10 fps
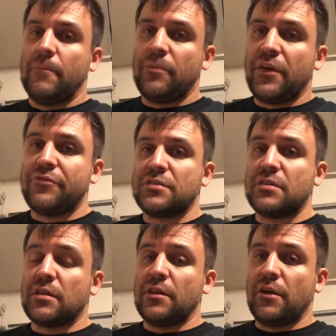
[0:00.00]

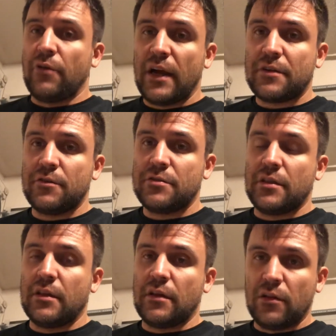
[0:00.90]
emphasis on the erectors,
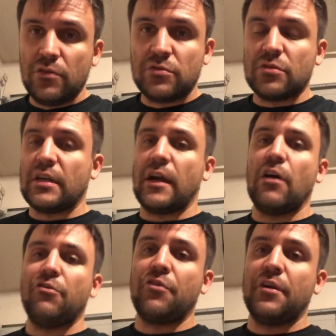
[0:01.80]
and the glutes will take
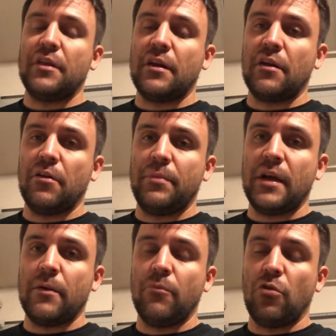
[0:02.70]
over, and then it'll
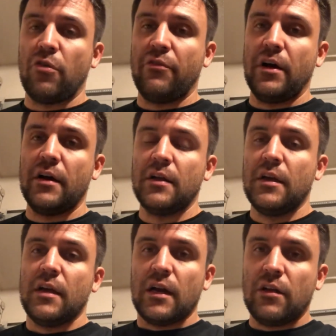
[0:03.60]
become more of a
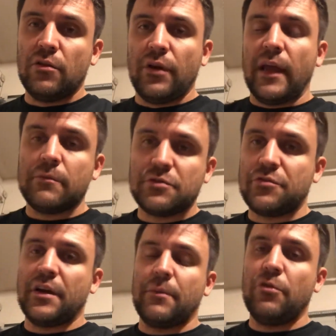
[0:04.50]
glute
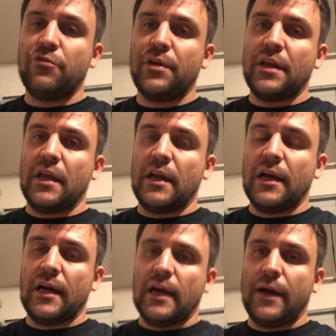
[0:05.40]
hamstring movement, and
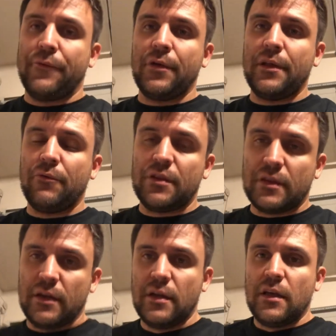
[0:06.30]
I really want the
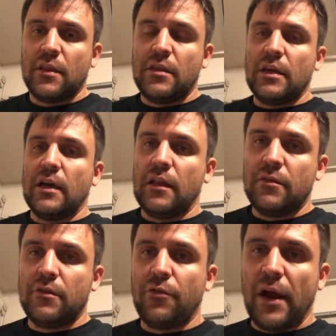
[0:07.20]

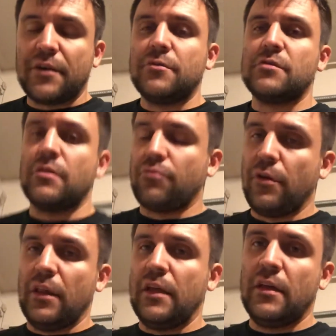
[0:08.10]
erectors to
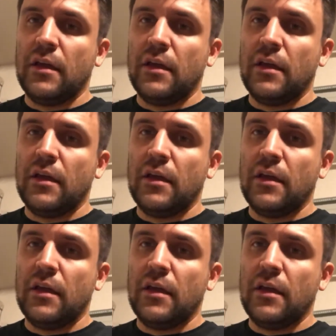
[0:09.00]
really